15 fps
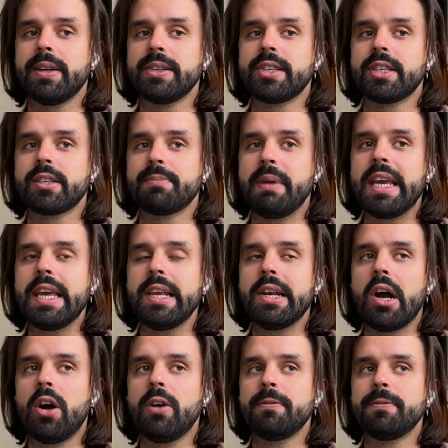speaking
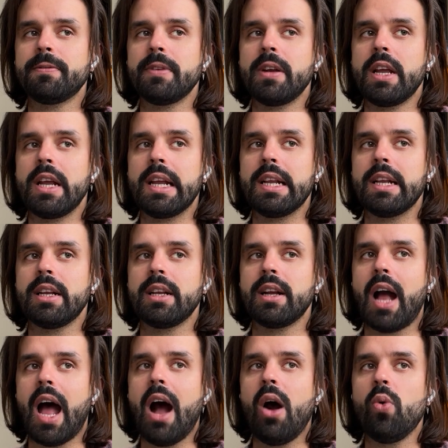of
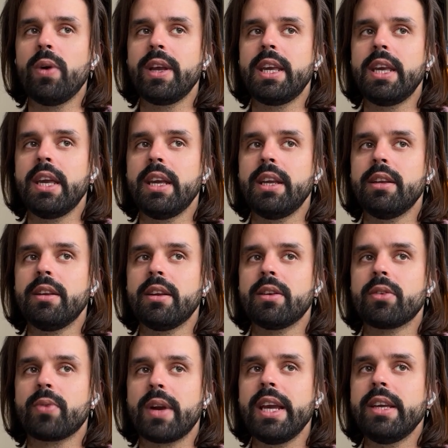how we can
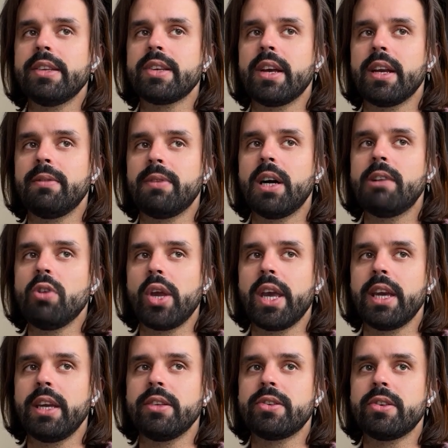rate and
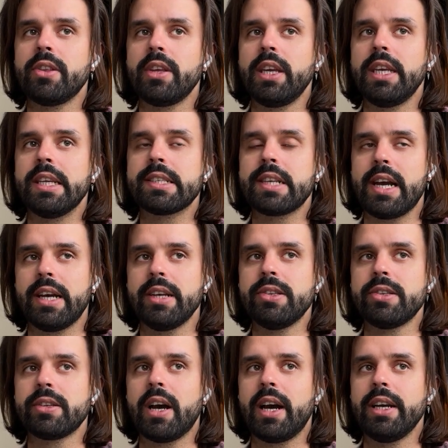evaluate the test,